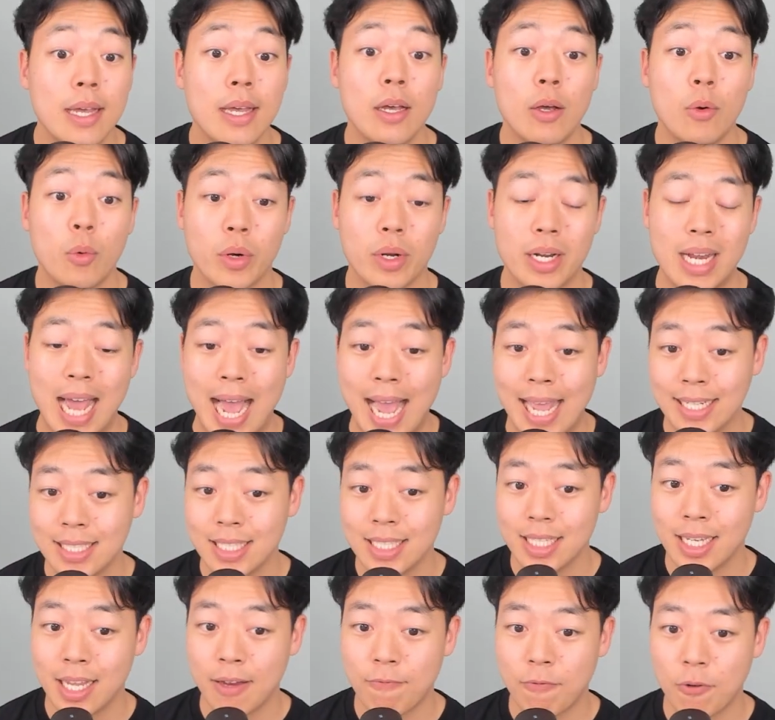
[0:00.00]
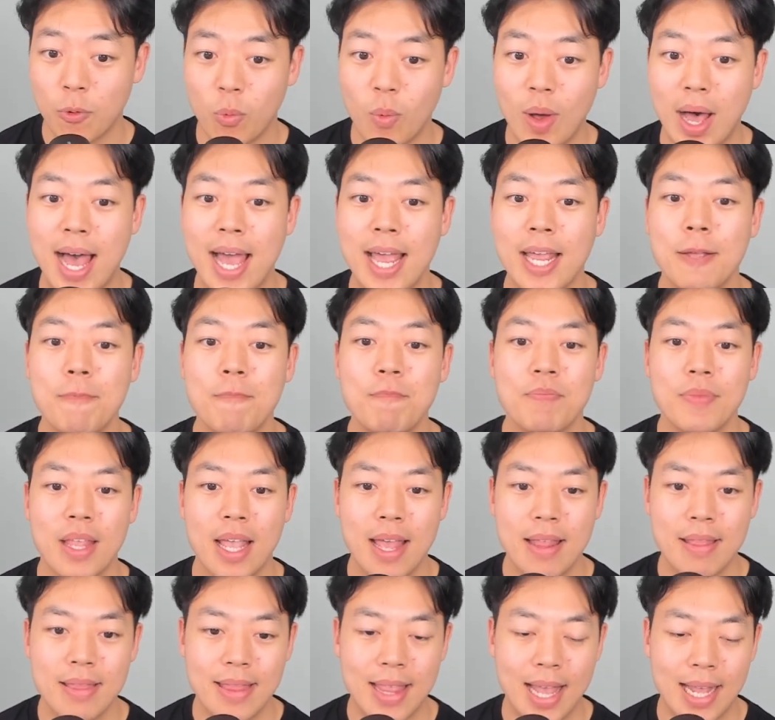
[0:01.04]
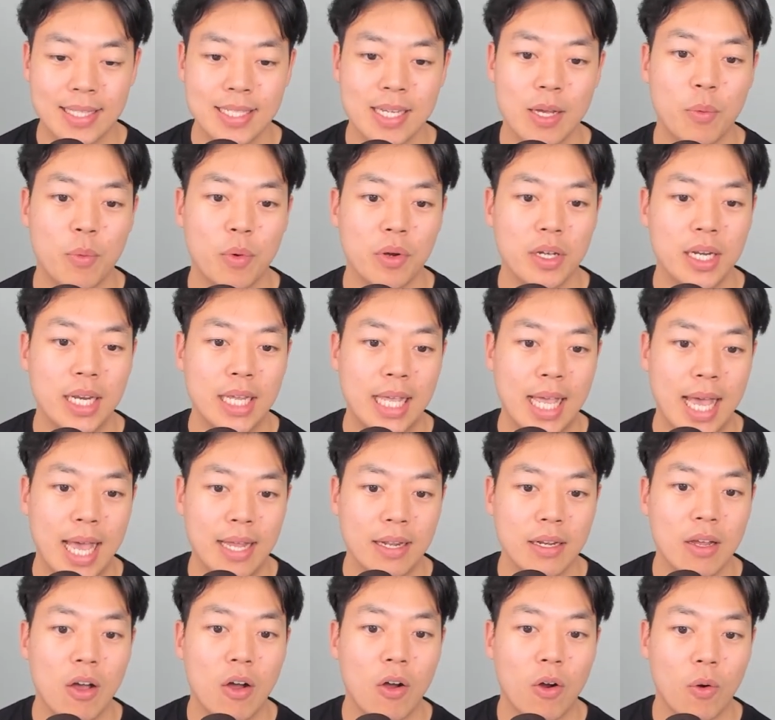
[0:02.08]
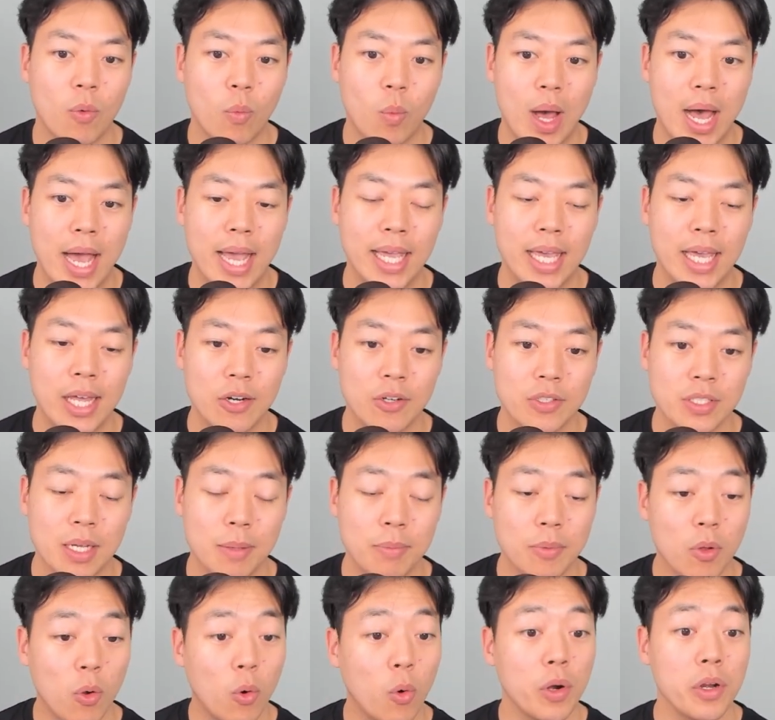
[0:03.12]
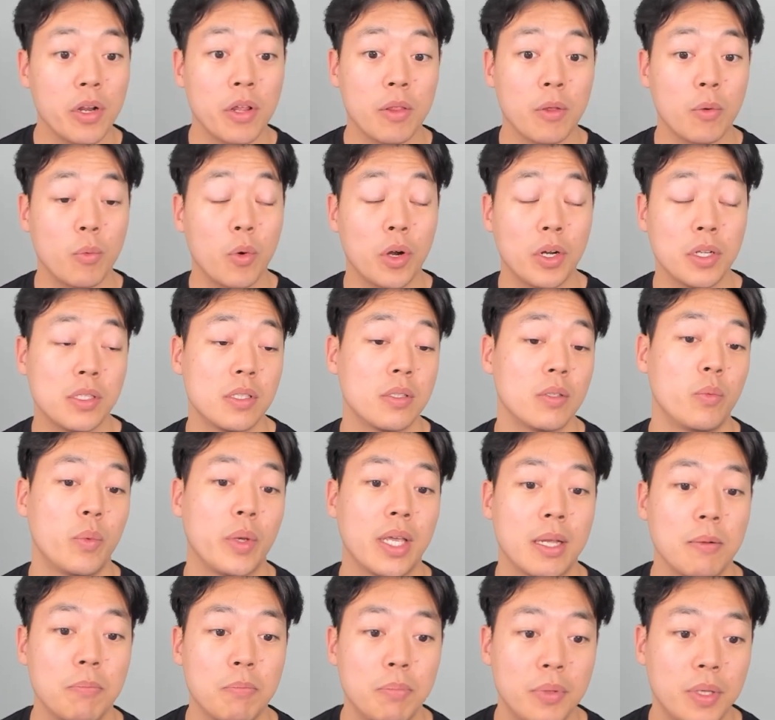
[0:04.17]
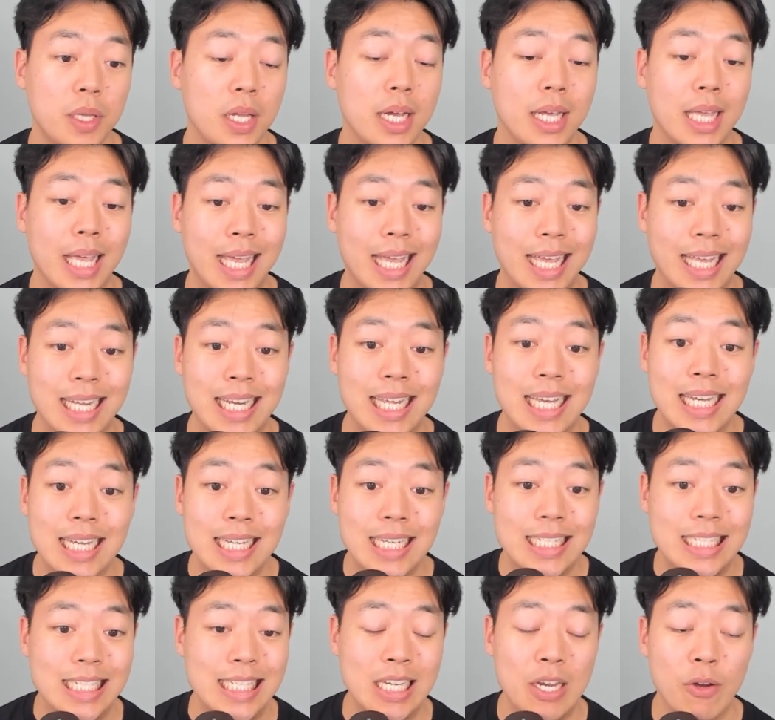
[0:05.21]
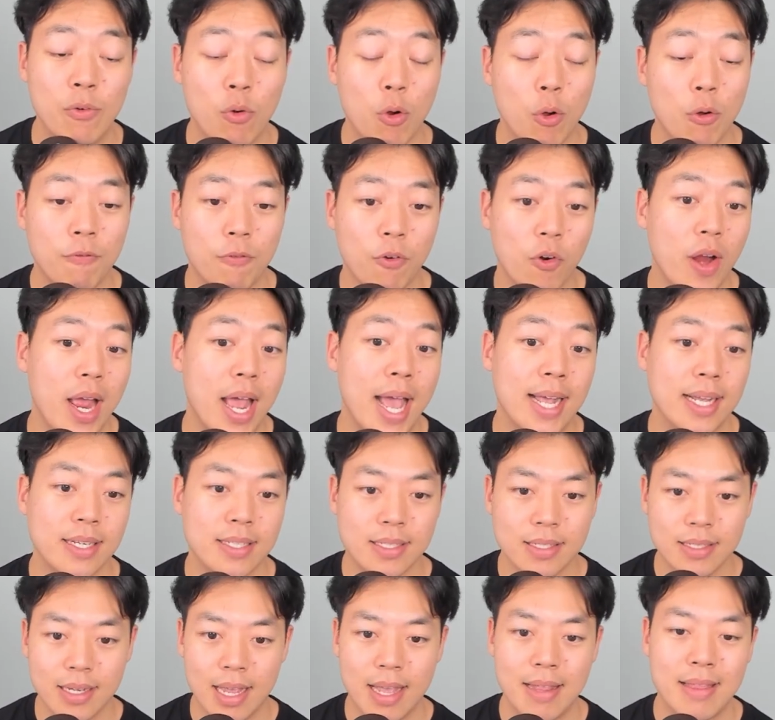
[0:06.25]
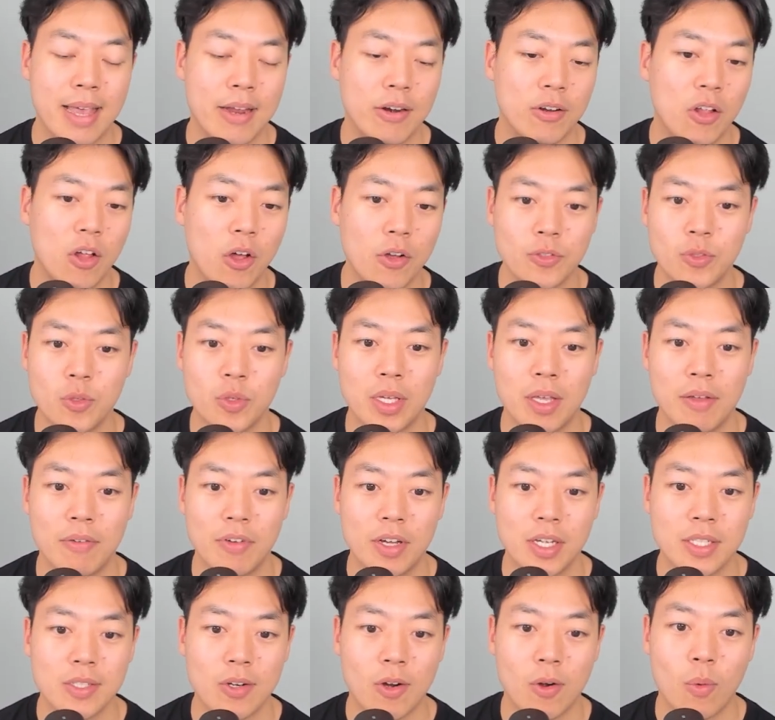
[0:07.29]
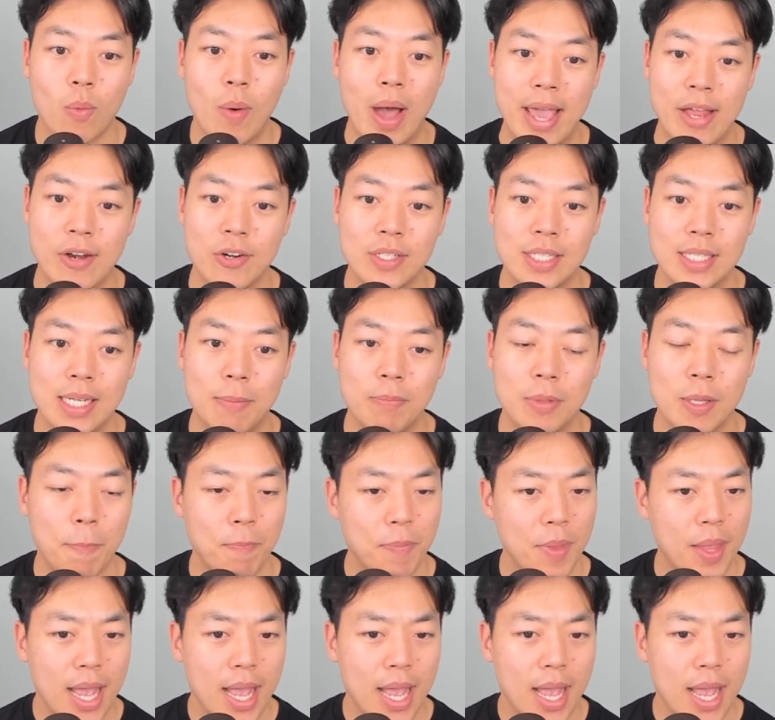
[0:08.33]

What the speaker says: We're going to isolate for y, and that's how we're going to get our y-intercept. Or in other words, we can plug in 0 for x, and that'll also give us our y-intercept.